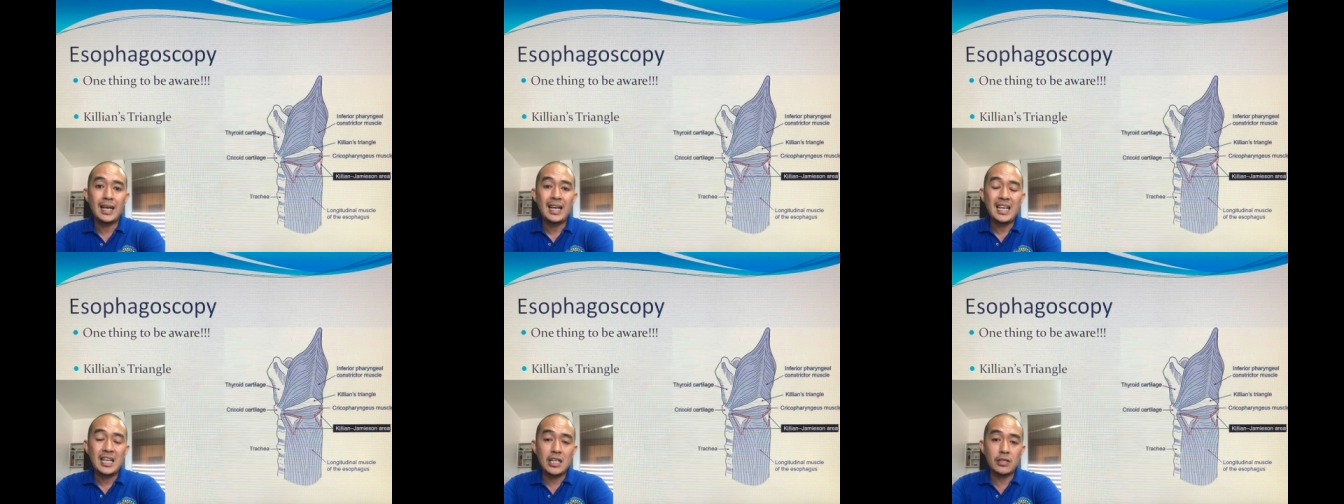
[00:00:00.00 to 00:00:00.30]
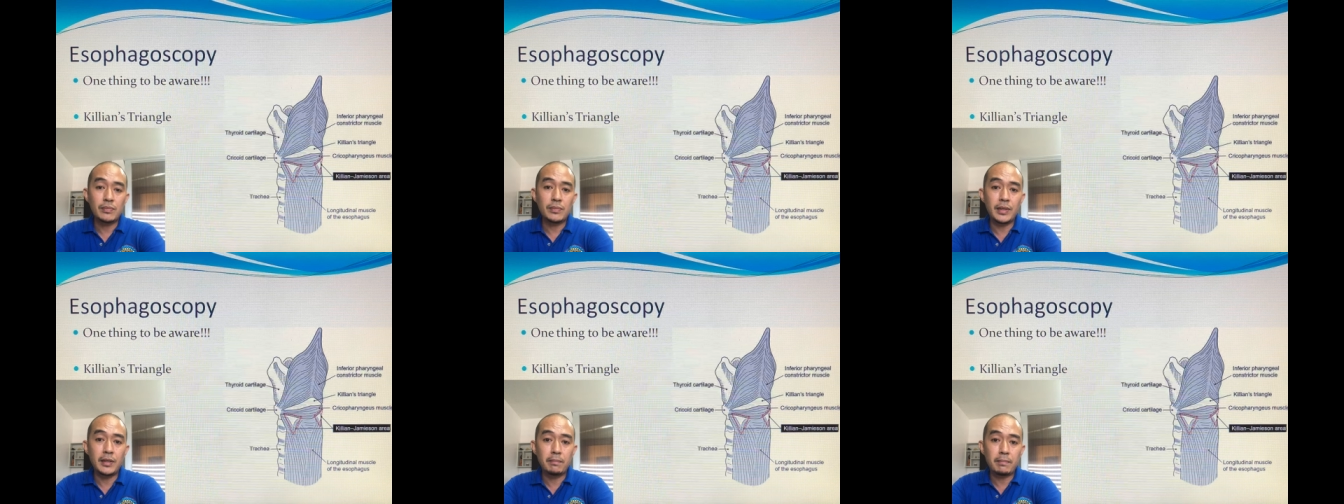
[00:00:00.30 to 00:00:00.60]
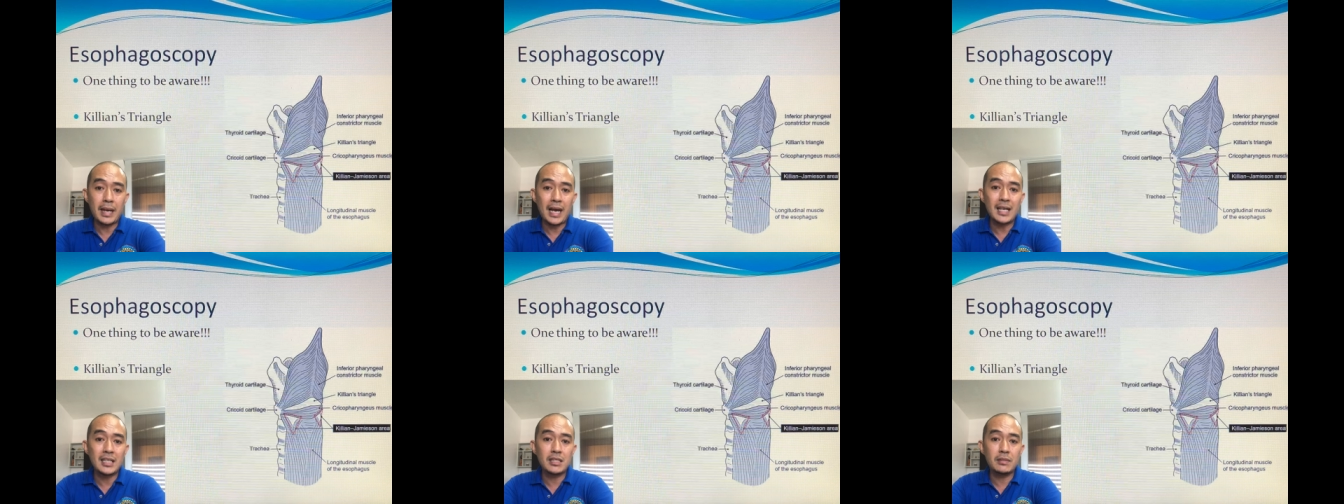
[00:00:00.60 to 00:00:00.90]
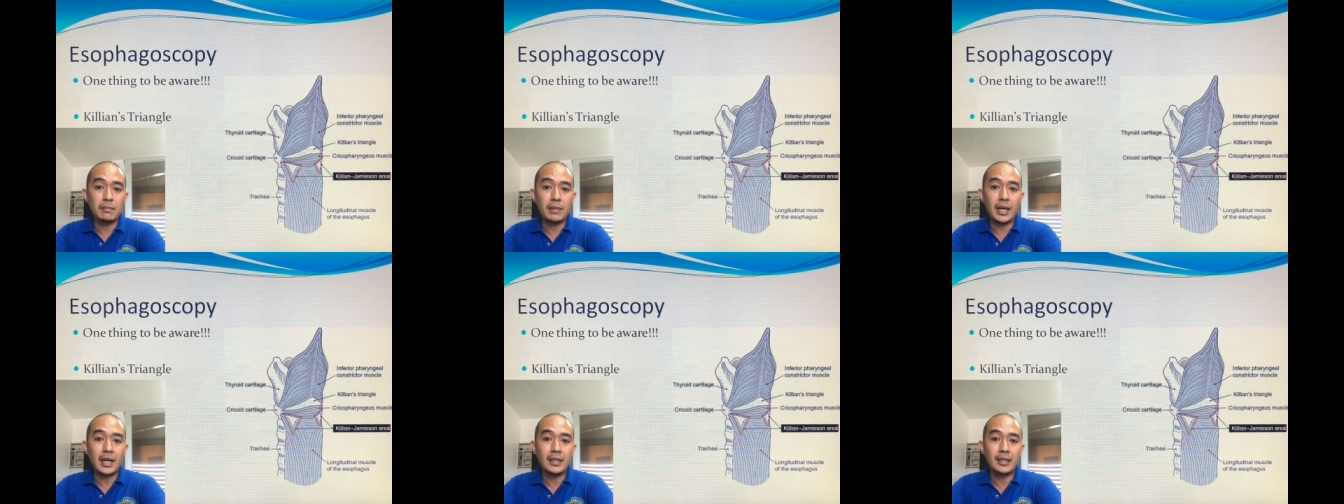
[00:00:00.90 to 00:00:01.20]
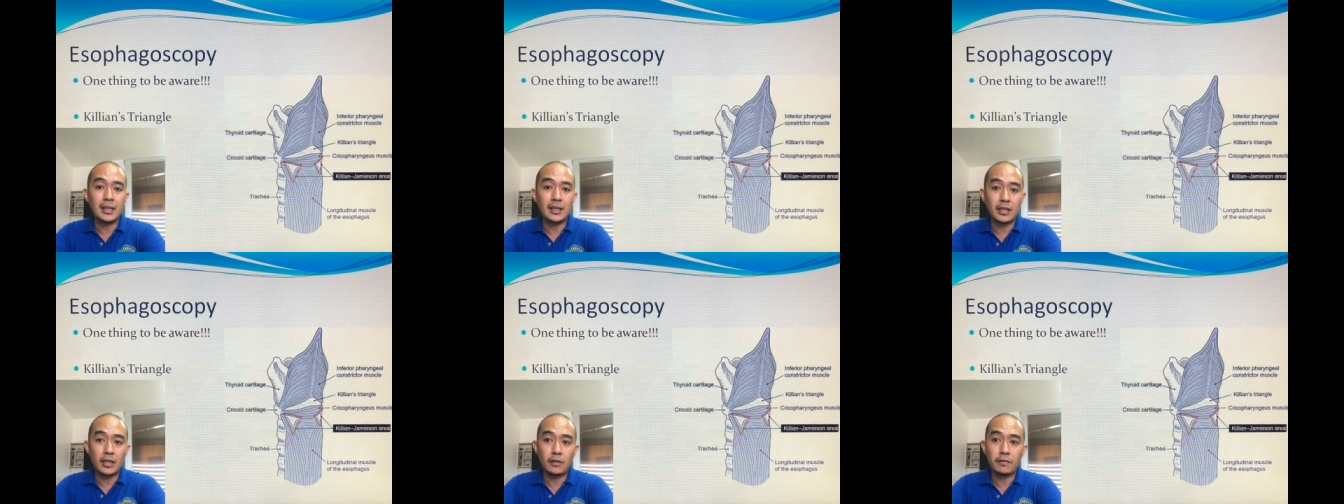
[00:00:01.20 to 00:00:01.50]
as we pass by
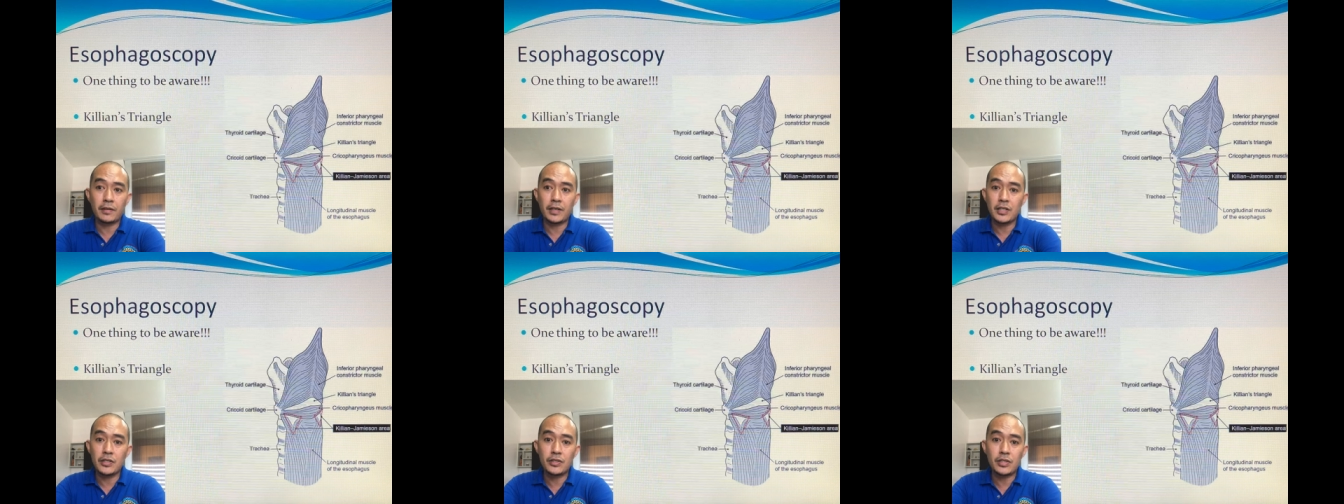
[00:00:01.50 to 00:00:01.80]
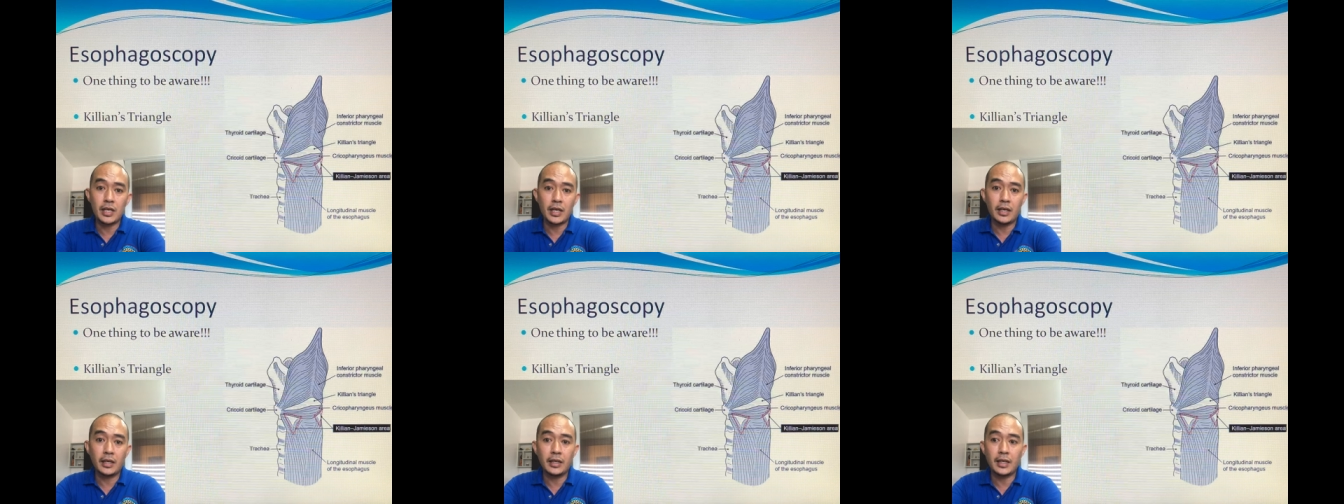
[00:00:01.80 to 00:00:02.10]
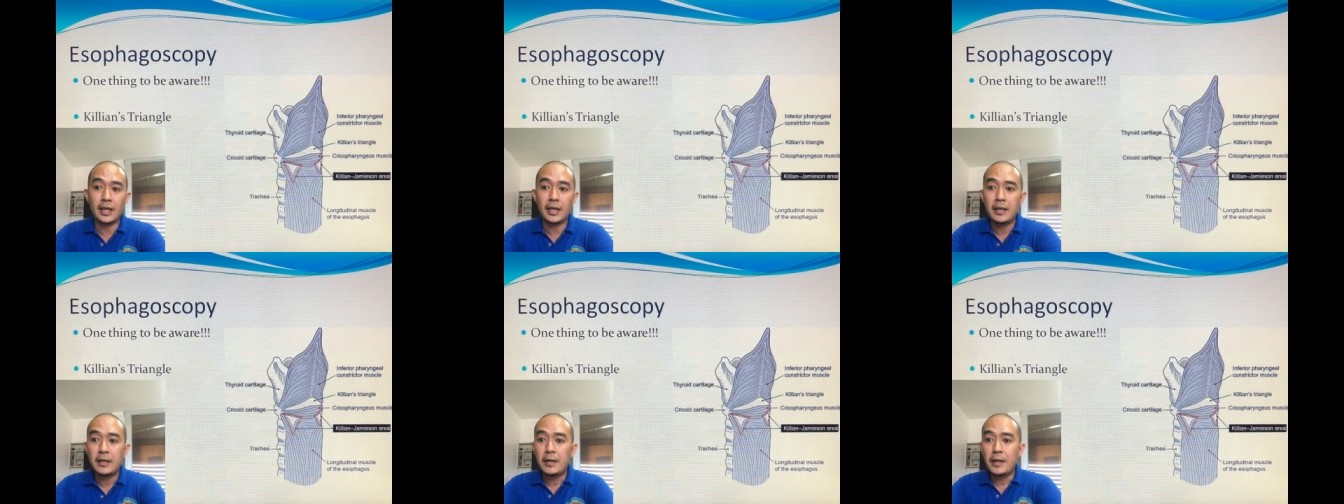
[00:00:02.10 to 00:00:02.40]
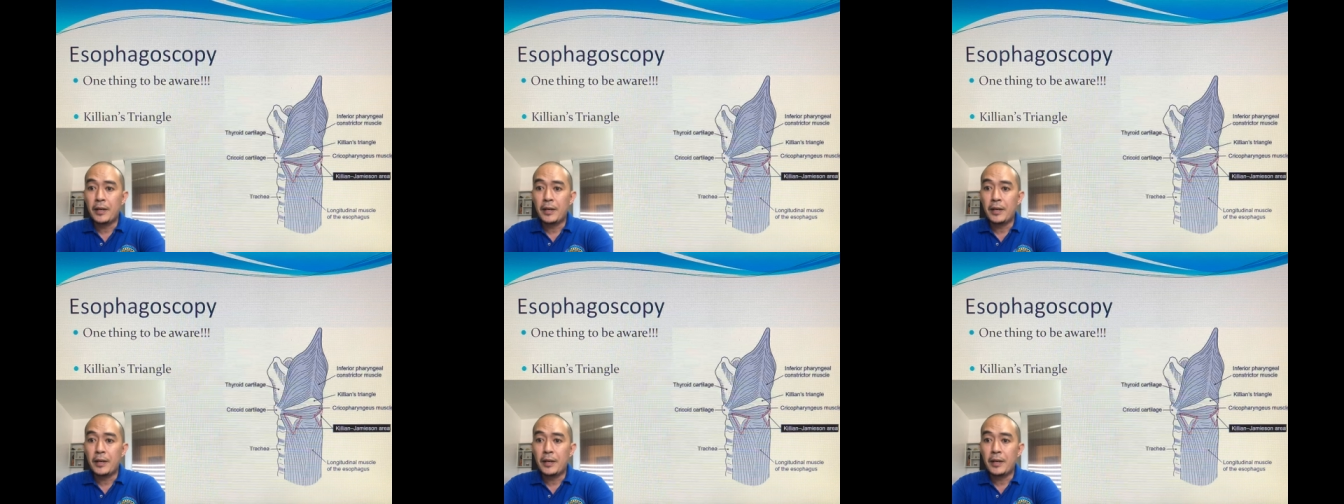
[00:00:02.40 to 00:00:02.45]
the cricopharyngeus area,